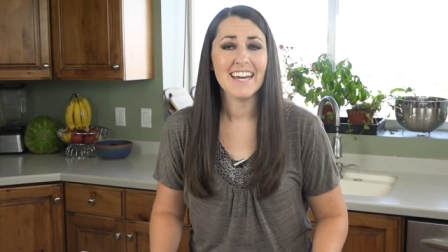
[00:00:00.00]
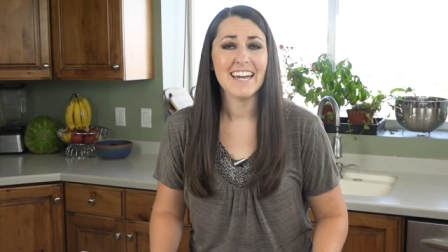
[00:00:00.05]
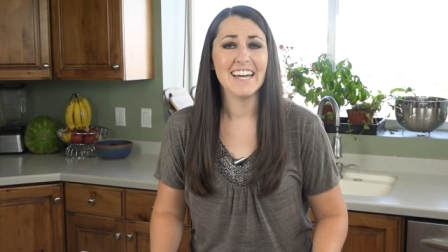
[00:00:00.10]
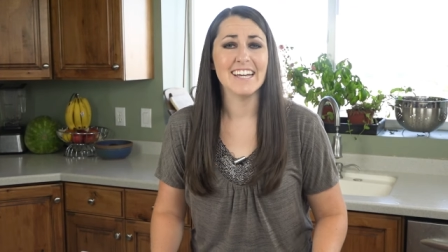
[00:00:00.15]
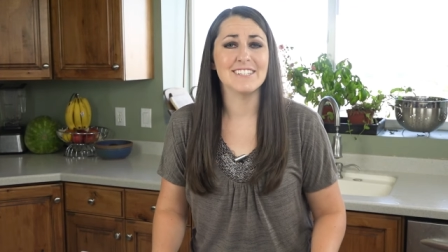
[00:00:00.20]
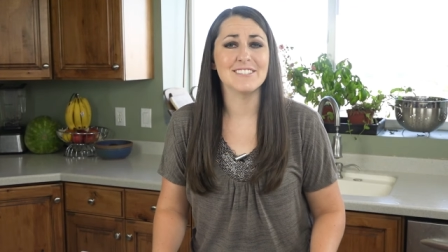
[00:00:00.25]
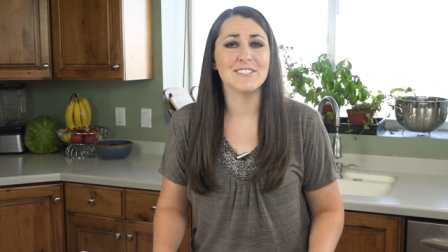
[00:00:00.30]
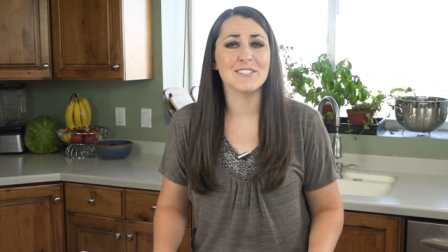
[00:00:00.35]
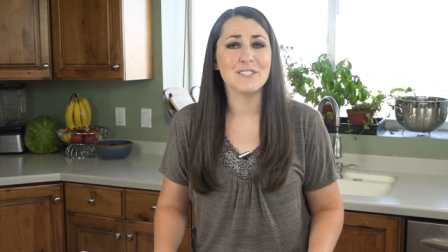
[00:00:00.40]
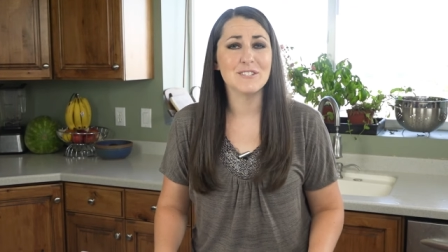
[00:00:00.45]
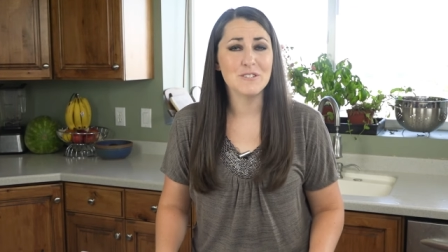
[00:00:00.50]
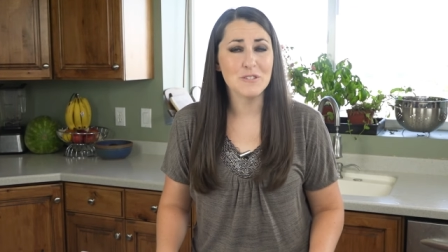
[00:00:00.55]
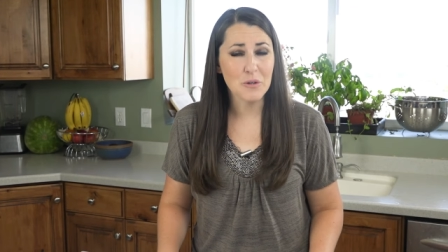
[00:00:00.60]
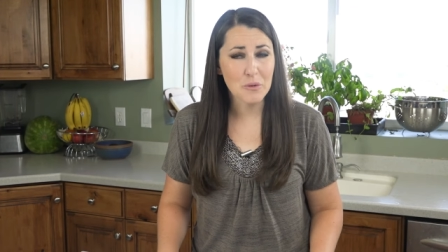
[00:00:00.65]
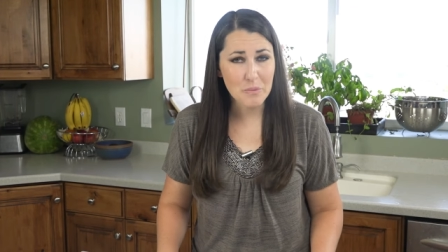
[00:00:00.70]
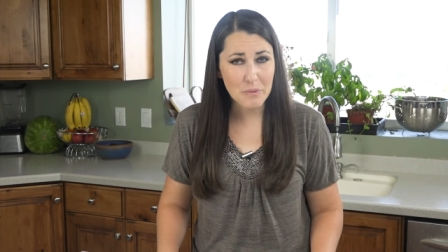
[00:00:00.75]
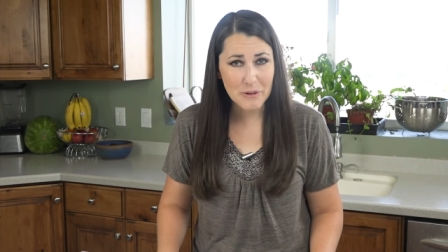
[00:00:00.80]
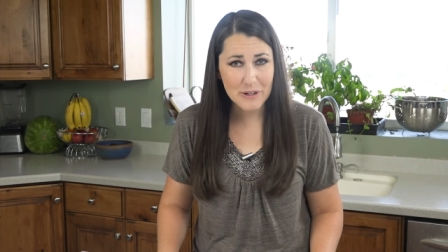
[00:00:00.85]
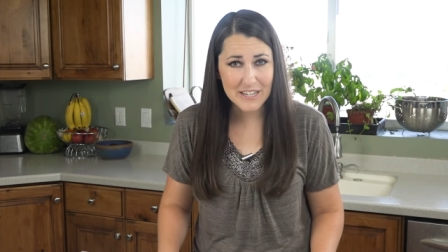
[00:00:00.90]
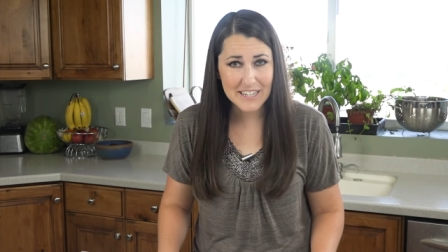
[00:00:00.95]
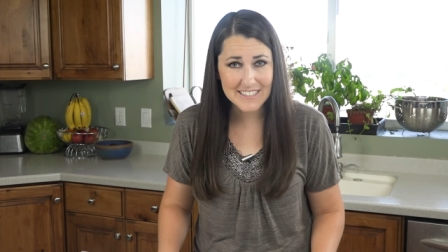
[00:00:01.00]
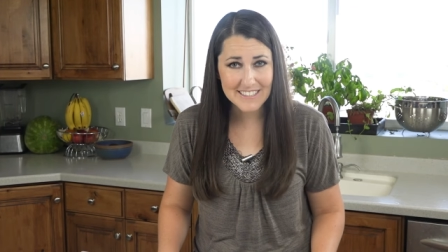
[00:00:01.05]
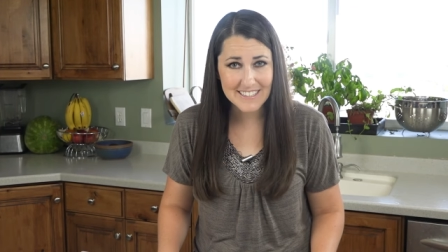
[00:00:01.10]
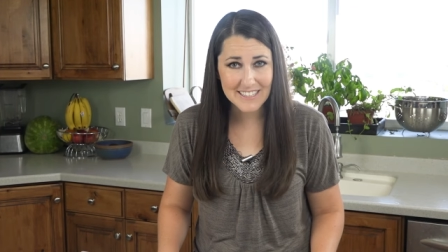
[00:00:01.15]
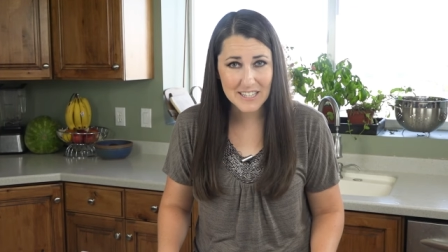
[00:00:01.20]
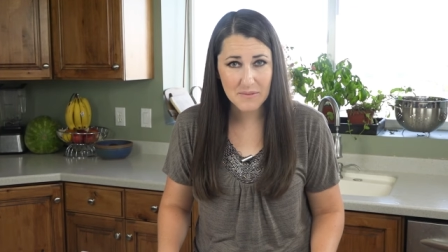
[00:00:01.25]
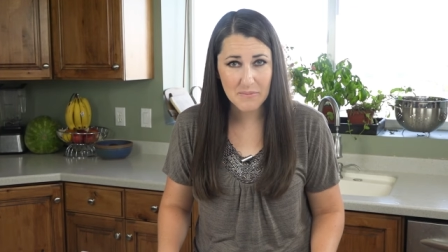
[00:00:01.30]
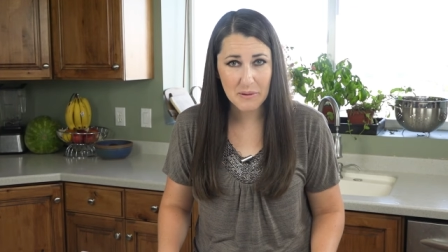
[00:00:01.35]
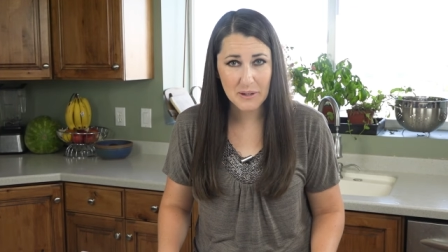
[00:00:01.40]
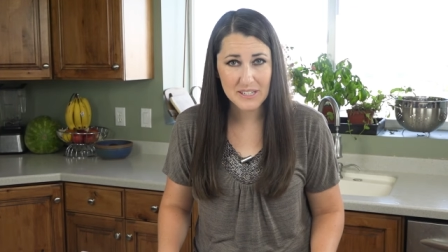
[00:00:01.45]
It's super easy
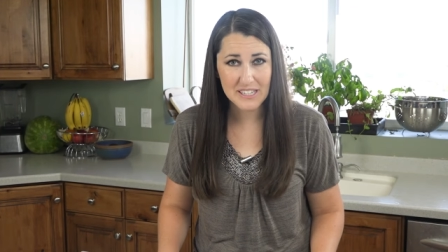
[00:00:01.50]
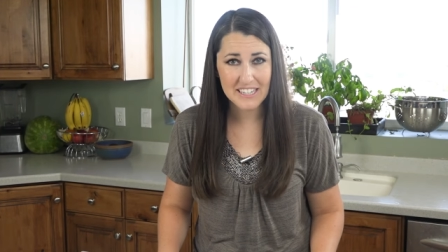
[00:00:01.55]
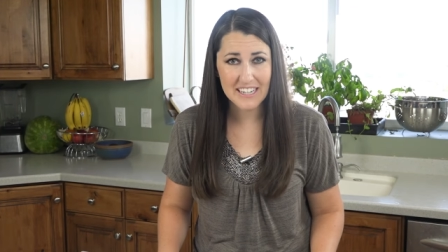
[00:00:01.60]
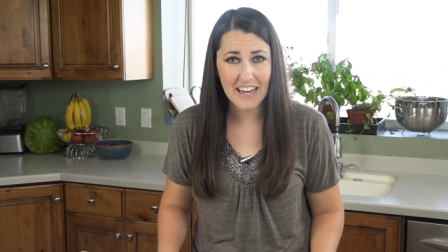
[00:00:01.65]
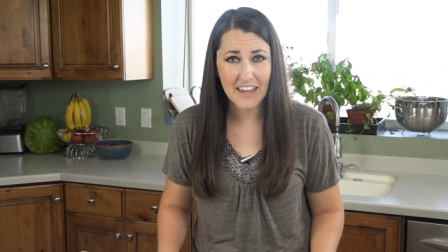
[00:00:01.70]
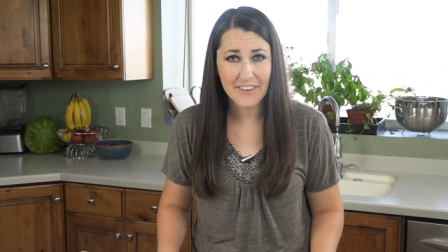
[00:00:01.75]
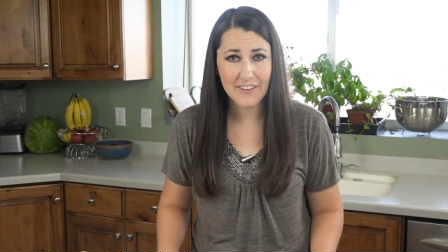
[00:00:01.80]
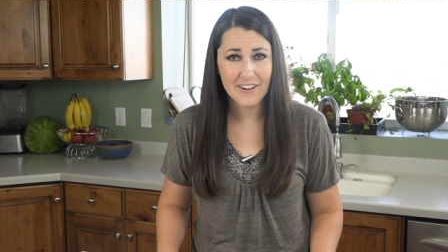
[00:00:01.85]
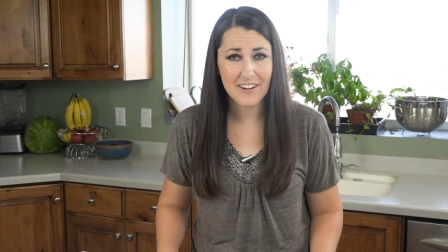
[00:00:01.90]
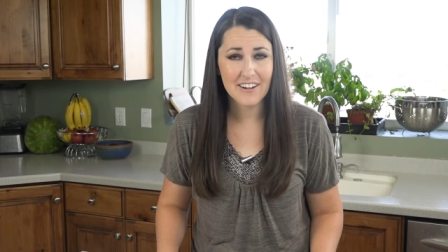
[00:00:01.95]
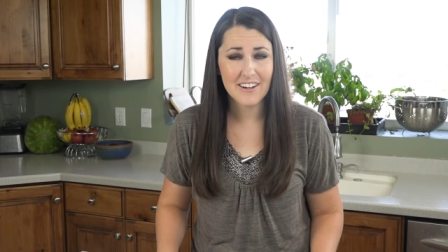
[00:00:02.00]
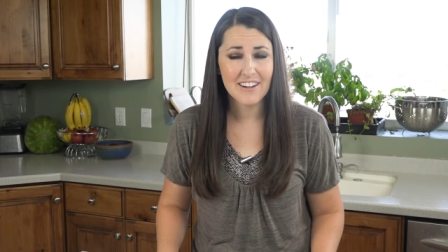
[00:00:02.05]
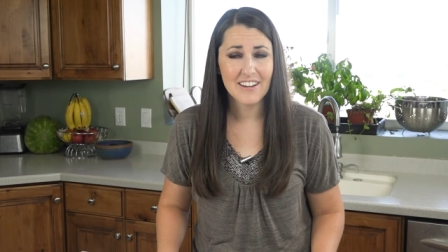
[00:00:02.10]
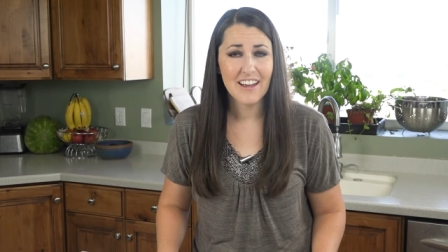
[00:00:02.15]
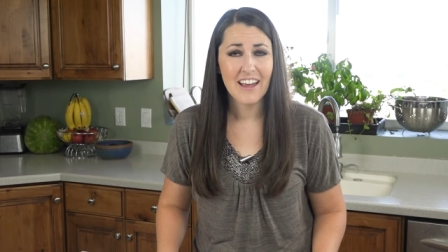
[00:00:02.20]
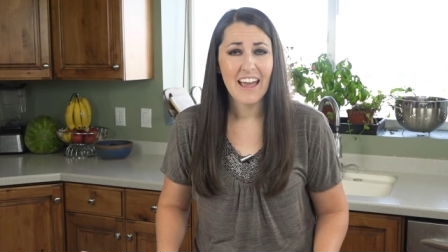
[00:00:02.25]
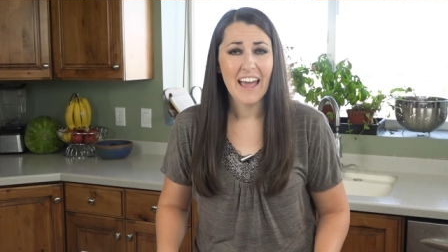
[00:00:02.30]
to put together